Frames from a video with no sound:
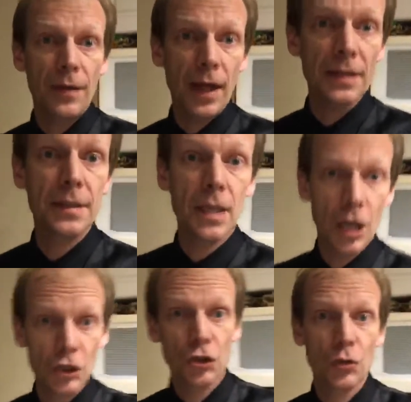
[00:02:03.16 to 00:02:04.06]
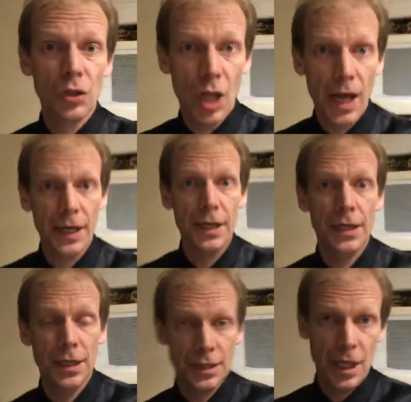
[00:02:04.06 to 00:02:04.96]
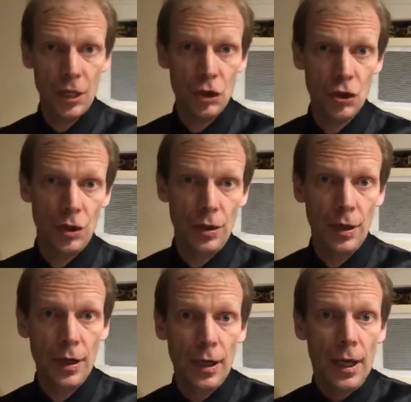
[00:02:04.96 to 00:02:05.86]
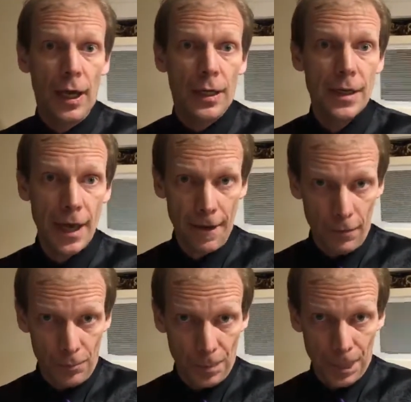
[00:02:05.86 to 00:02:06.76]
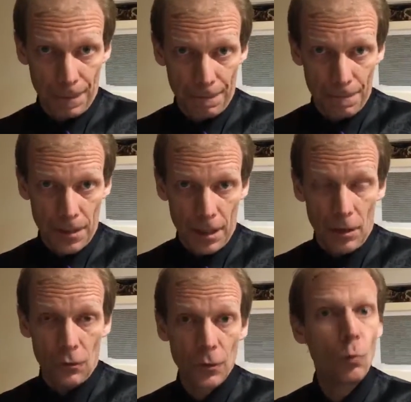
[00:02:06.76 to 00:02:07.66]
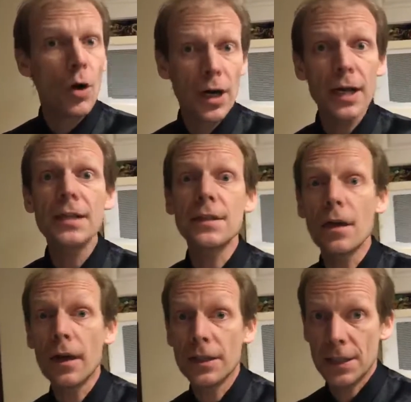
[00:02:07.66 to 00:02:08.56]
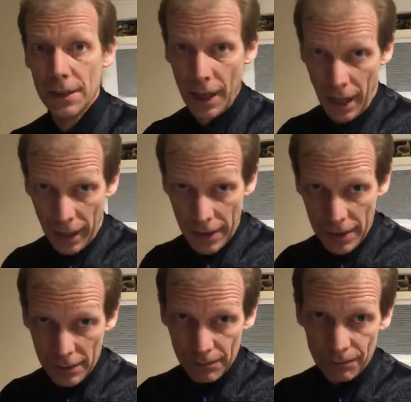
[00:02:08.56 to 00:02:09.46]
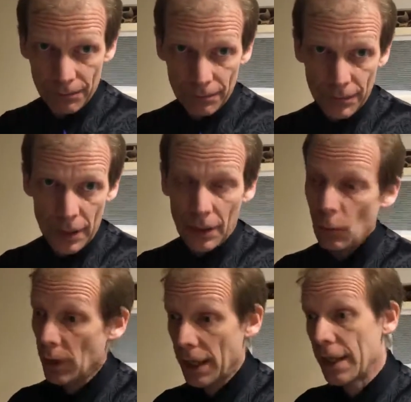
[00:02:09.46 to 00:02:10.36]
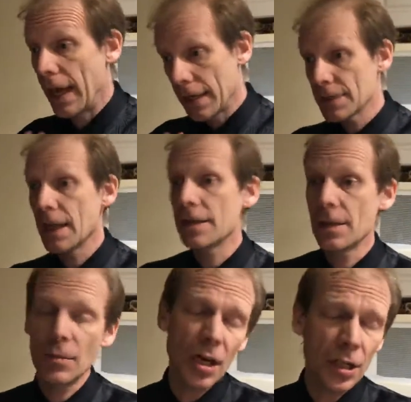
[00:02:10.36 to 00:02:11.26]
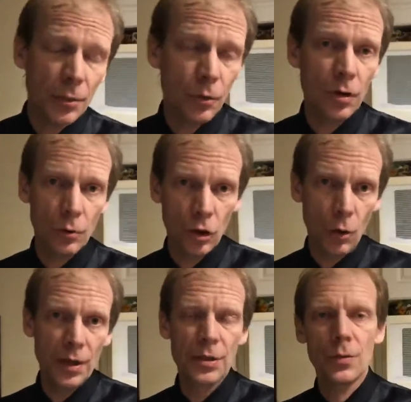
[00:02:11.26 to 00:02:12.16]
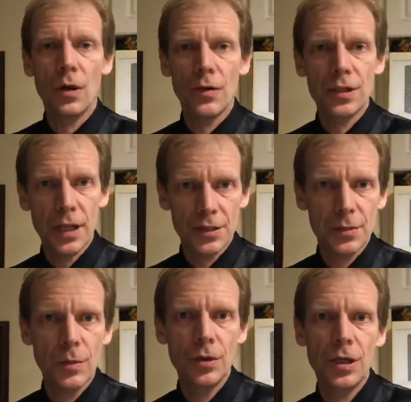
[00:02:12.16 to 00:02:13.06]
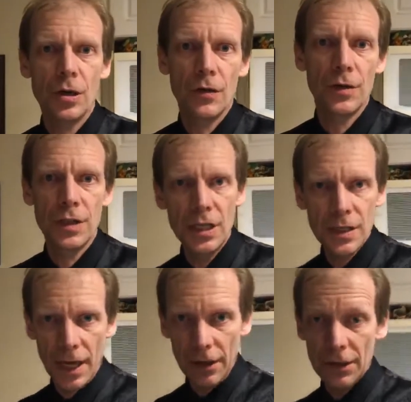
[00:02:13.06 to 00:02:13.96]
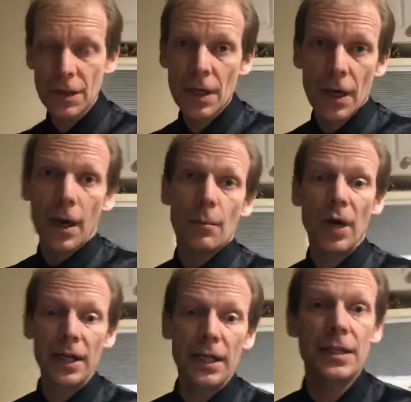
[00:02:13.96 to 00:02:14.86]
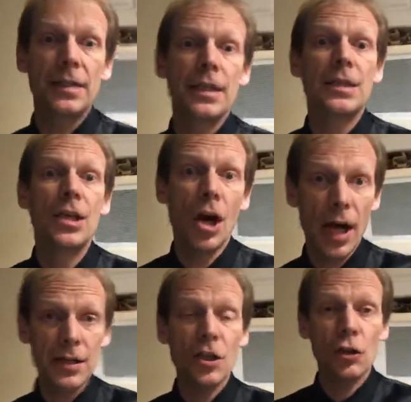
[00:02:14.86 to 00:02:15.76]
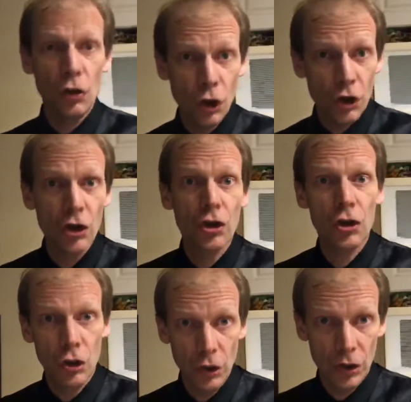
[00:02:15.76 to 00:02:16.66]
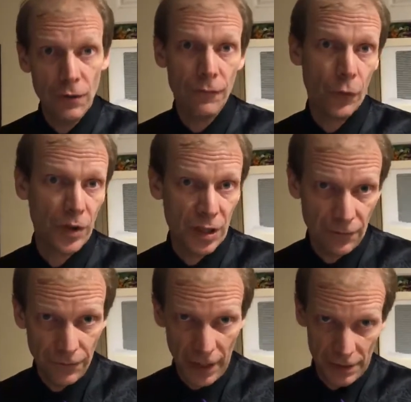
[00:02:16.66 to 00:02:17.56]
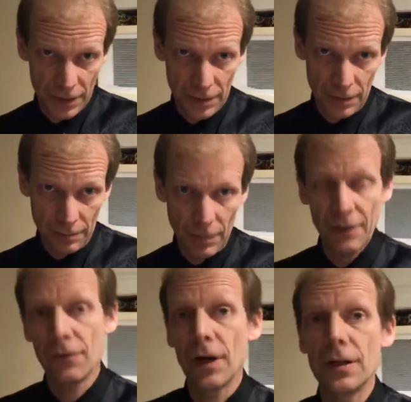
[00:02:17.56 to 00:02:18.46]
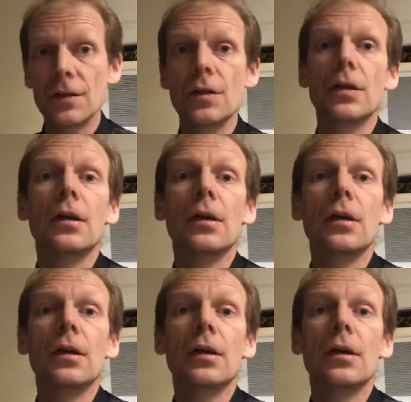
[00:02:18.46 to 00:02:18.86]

that's the underlying contention. Now, from what I saw today, what I can say is I'm not going to go into all the testimony and all the details, but it did not look good for the defense, my friends.